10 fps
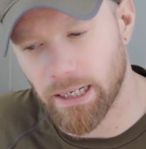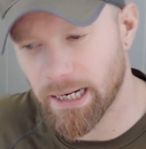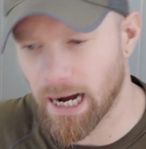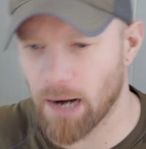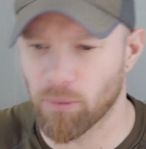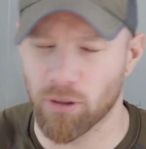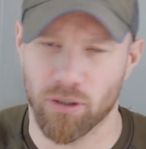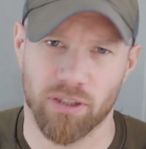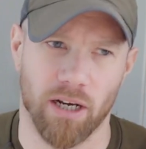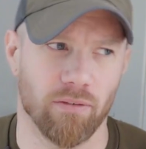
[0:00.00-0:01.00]
cabin or
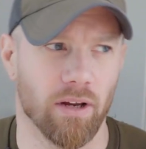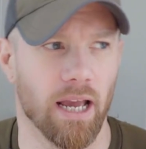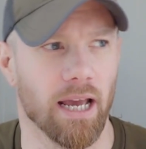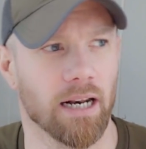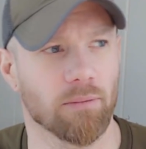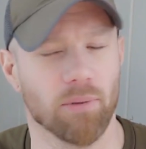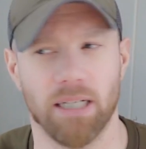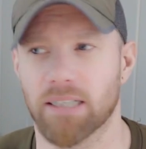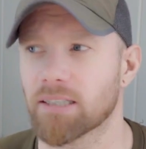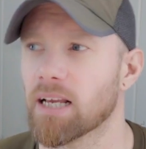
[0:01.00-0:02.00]
self-catering
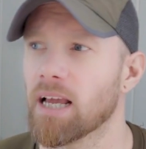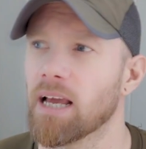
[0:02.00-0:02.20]
place